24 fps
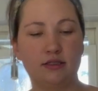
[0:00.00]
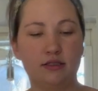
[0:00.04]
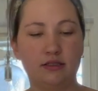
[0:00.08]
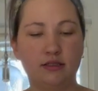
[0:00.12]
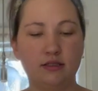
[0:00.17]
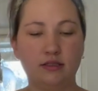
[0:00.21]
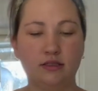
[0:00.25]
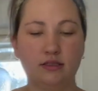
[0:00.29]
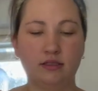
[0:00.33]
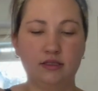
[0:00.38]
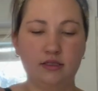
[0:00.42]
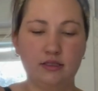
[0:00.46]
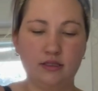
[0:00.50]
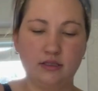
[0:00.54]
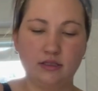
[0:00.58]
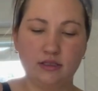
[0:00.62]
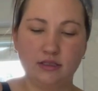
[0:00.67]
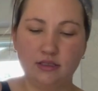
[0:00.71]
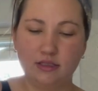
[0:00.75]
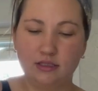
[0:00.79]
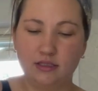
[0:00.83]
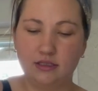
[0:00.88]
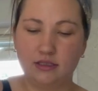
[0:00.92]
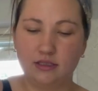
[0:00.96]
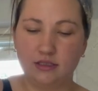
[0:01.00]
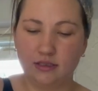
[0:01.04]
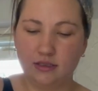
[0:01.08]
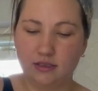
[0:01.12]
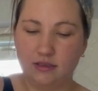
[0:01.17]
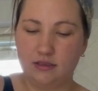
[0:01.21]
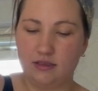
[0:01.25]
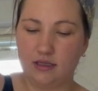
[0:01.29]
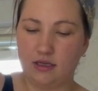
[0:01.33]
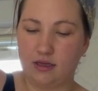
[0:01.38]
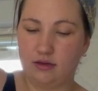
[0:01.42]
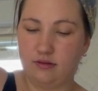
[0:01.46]
I
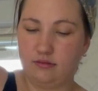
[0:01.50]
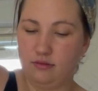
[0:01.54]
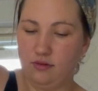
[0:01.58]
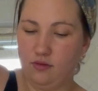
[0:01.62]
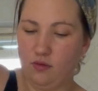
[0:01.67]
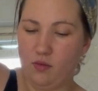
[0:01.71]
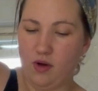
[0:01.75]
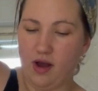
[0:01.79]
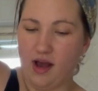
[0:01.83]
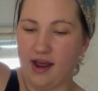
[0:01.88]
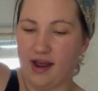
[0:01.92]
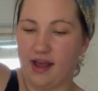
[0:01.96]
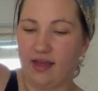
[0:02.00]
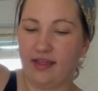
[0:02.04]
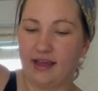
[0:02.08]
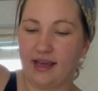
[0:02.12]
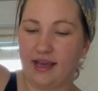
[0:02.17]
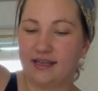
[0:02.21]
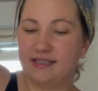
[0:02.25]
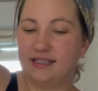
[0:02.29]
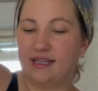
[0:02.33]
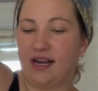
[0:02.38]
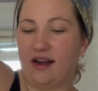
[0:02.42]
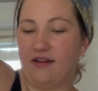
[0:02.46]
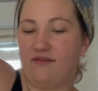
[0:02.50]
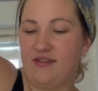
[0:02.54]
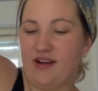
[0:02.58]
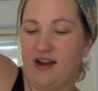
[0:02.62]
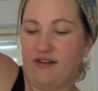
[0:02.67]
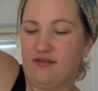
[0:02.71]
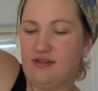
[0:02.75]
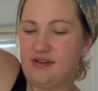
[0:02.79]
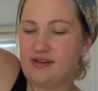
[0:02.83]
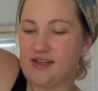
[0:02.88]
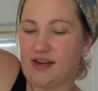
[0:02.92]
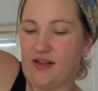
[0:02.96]
don't know why. Like I said, I've never
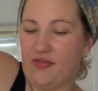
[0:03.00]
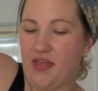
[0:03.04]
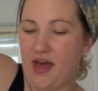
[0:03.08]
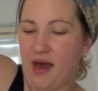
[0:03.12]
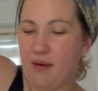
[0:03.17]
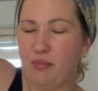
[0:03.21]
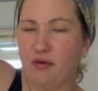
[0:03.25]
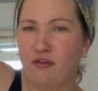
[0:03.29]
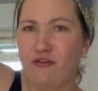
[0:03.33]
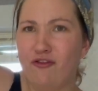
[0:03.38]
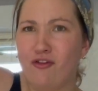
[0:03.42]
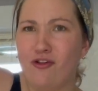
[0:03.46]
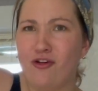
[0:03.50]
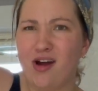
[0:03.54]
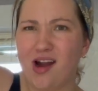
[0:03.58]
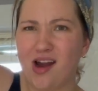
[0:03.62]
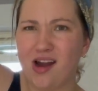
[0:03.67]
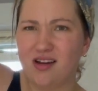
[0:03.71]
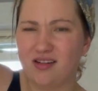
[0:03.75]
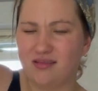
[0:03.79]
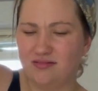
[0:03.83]
done that before.